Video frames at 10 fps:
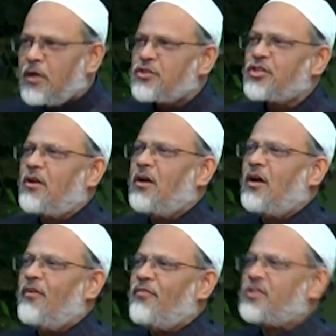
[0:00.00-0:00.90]
Salam
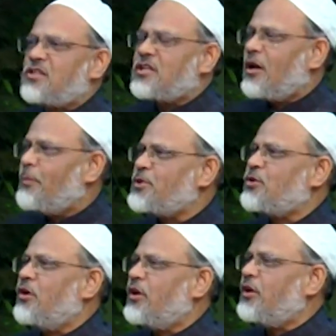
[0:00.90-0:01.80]
offers us an
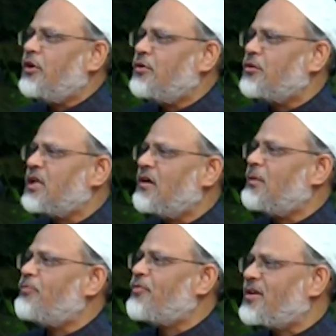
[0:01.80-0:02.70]
opportunity to
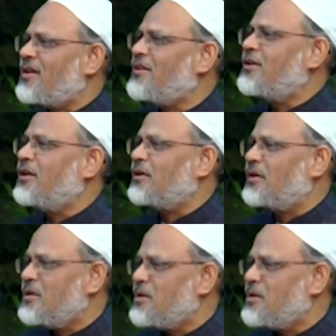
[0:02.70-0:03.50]
develop fraternity,